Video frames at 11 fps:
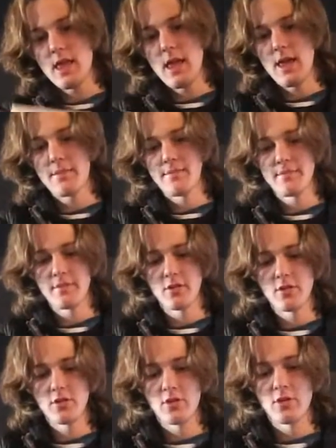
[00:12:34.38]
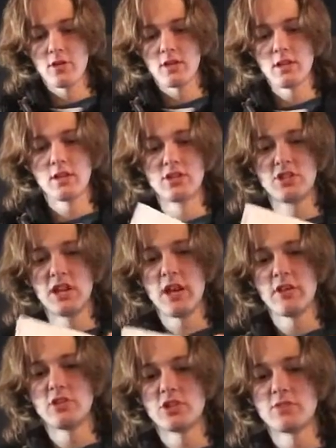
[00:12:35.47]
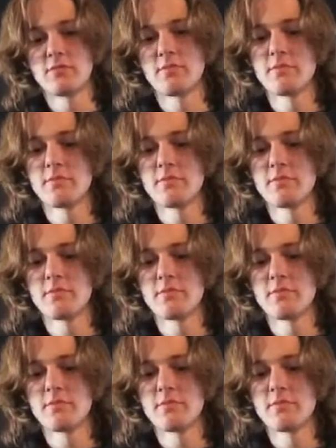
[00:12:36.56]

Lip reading: Yeah, this is challenging.